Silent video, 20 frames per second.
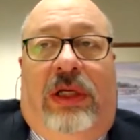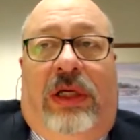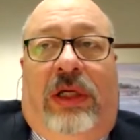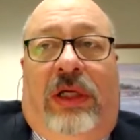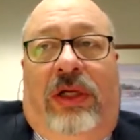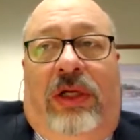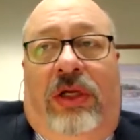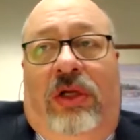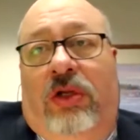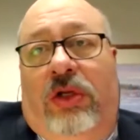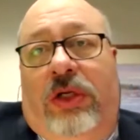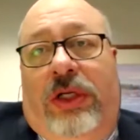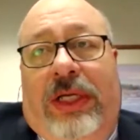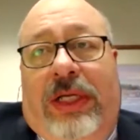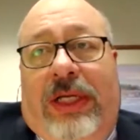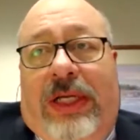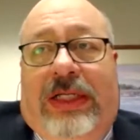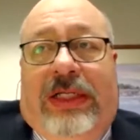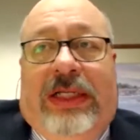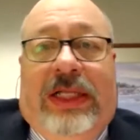you're looking at a
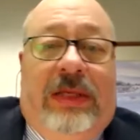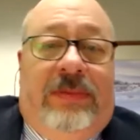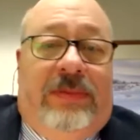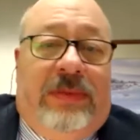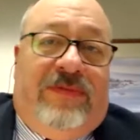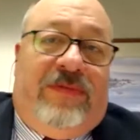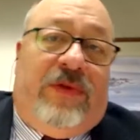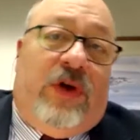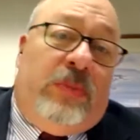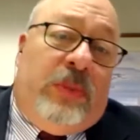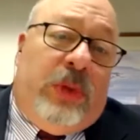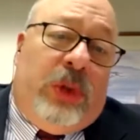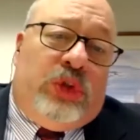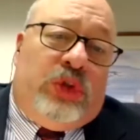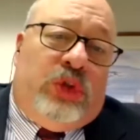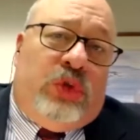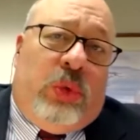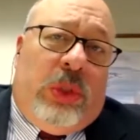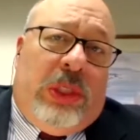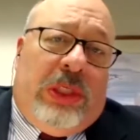claim of almost
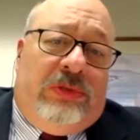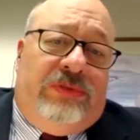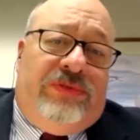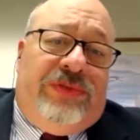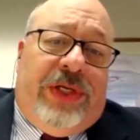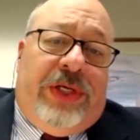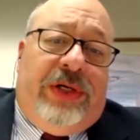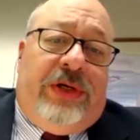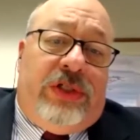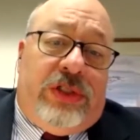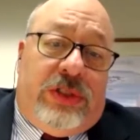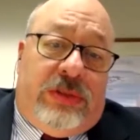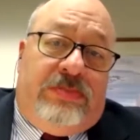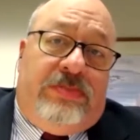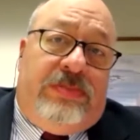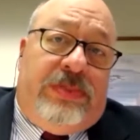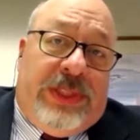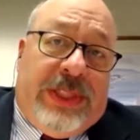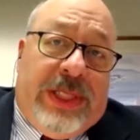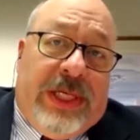12 years,
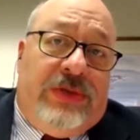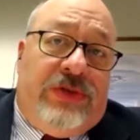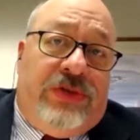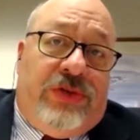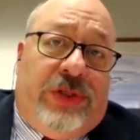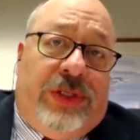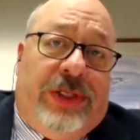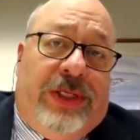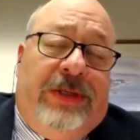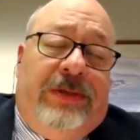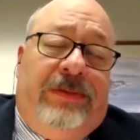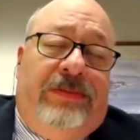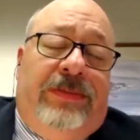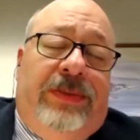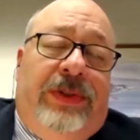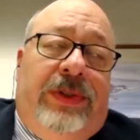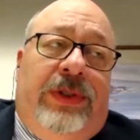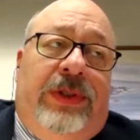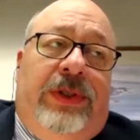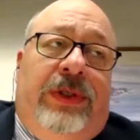potentially.
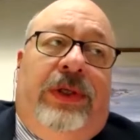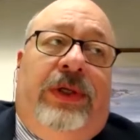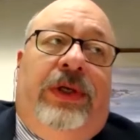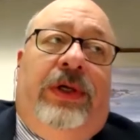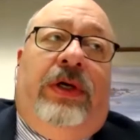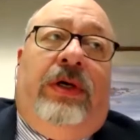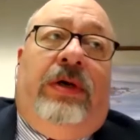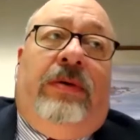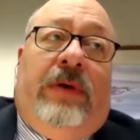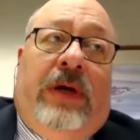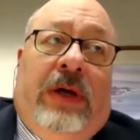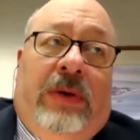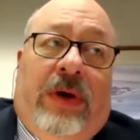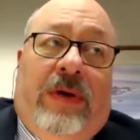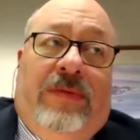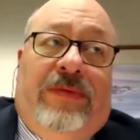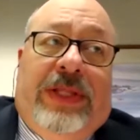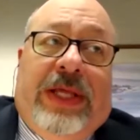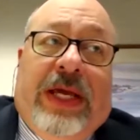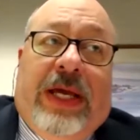
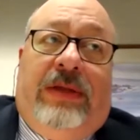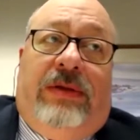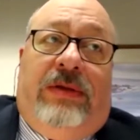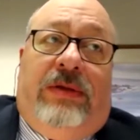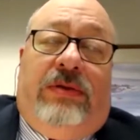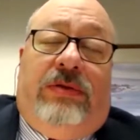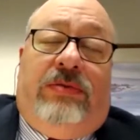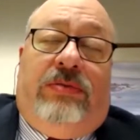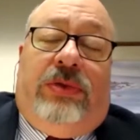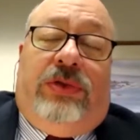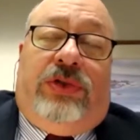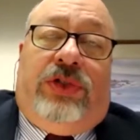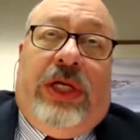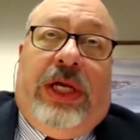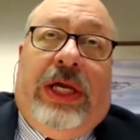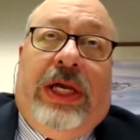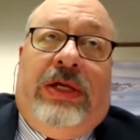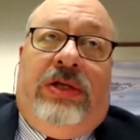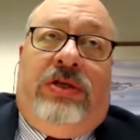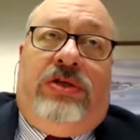However, that
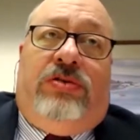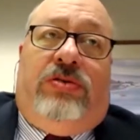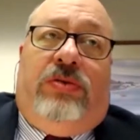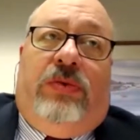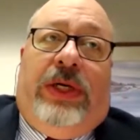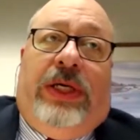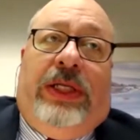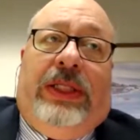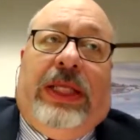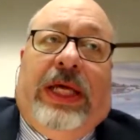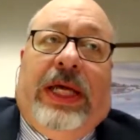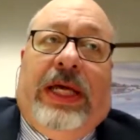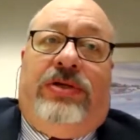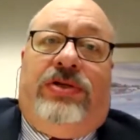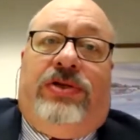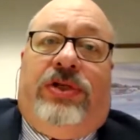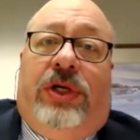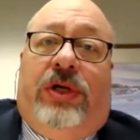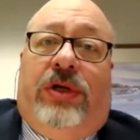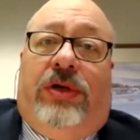changed when last
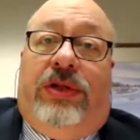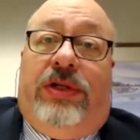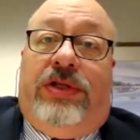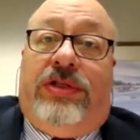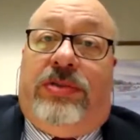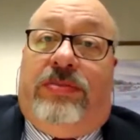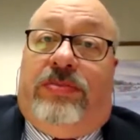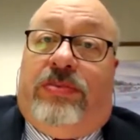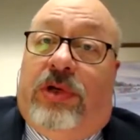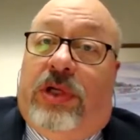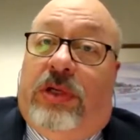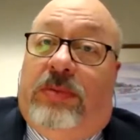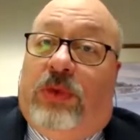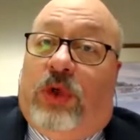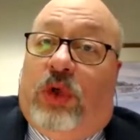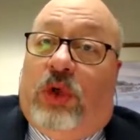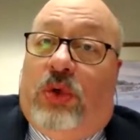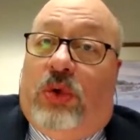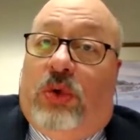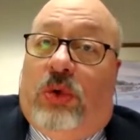year the Supreme
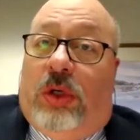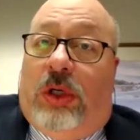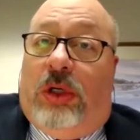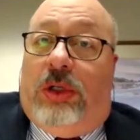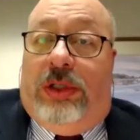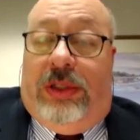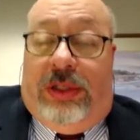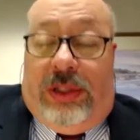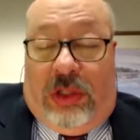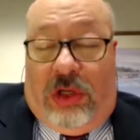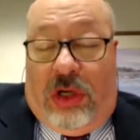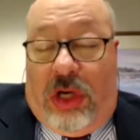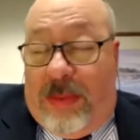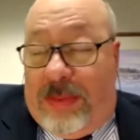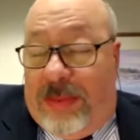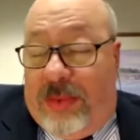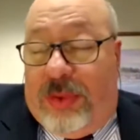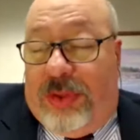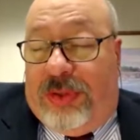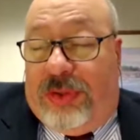Court and the
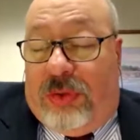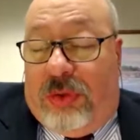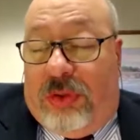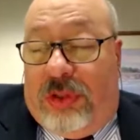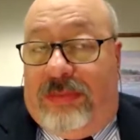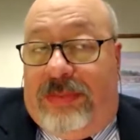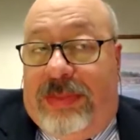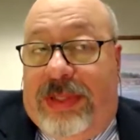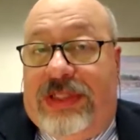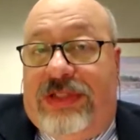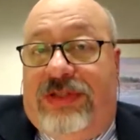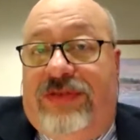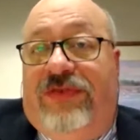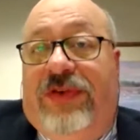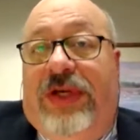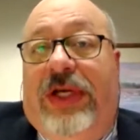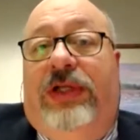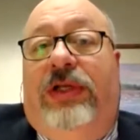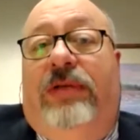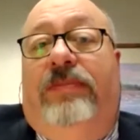Commonwealth Court of
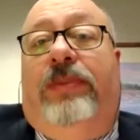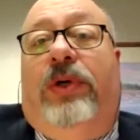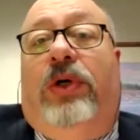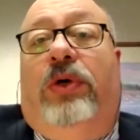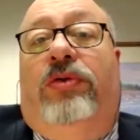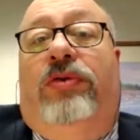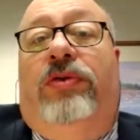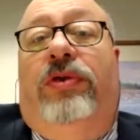Pennsylvania both